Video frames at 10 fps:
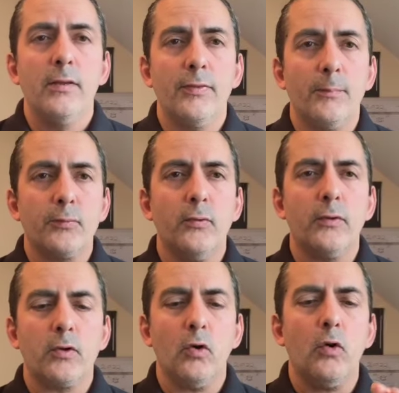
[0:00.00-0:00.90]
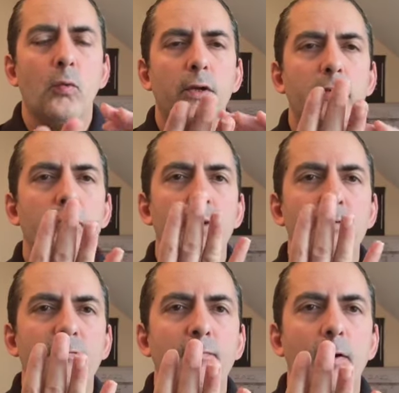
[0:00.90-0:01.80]
the protocol where you're doing
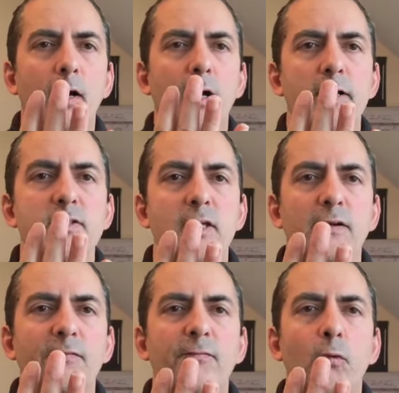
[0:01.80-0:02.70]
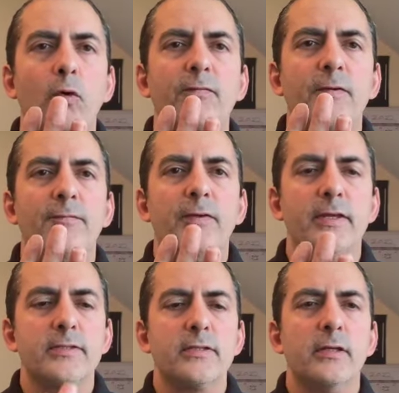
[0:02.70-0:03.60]
a set of 4
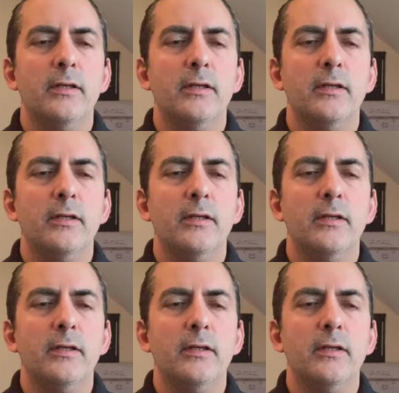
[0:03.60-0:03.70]
50s,